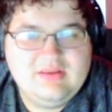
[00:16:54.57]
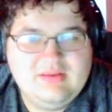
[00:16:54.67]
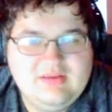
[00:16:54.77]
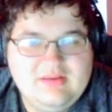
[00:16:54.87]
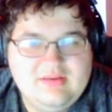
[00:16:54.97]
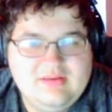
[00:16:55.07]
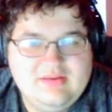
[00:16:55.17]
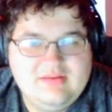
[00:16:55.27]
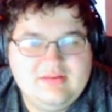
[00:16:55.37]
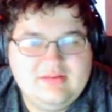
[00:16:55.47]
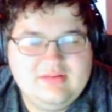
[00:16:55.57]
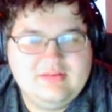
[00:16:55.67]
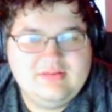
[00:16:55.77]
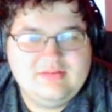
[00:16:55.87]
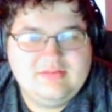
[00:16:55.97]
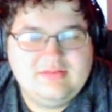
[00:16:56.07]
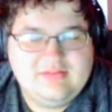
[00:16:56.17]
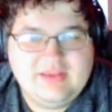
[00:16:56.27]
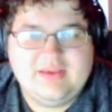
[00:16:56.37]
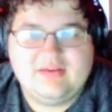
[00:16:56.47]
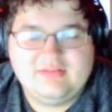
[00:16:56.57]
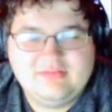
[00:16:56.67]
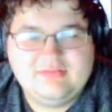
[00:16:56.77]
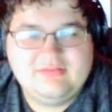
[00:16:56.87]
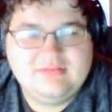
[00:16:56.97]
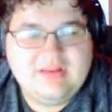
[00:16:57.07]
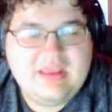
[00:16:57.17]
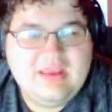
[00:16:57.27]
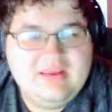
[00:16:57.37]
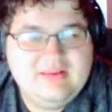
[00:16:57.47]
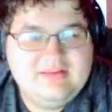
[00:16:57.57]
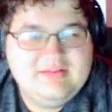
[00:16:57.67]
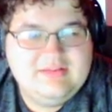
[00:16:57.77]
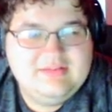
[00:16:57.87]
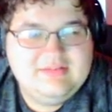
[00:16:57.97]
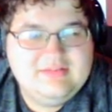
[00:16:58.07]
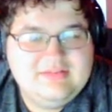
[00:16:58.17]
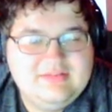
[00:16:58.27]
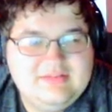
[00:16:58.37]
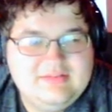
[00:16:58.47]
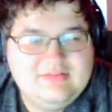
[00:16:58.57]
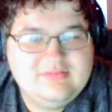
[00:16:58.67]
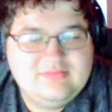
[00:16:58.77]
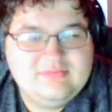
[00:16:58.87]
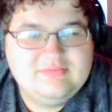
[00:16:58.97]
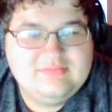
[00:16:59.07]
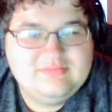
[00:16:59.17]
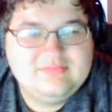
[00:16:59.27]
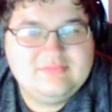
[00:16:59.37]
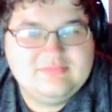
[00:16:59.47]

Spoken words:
No words are spoken by the person on screen.